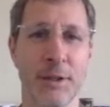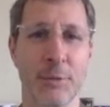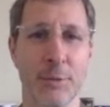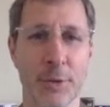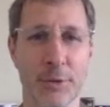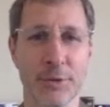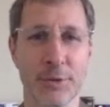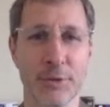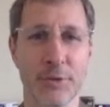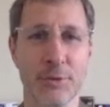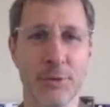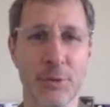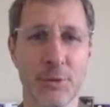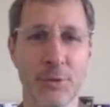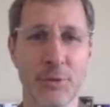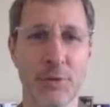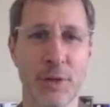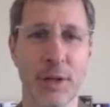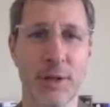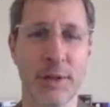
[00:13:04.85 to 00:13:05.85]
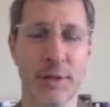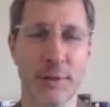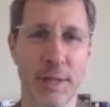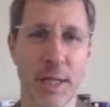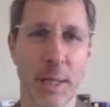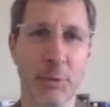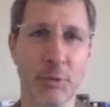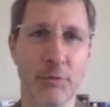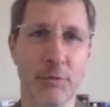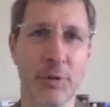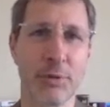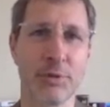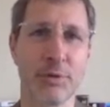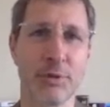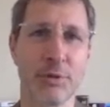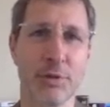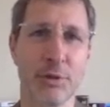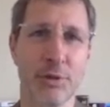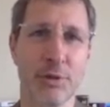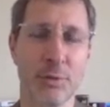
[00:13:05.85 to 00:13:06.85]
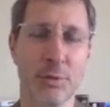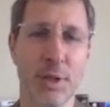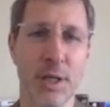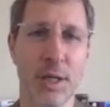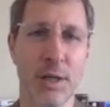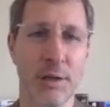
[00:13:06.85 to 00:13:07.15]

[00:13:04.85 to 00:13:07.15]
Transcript: you can use a lambda function to do that.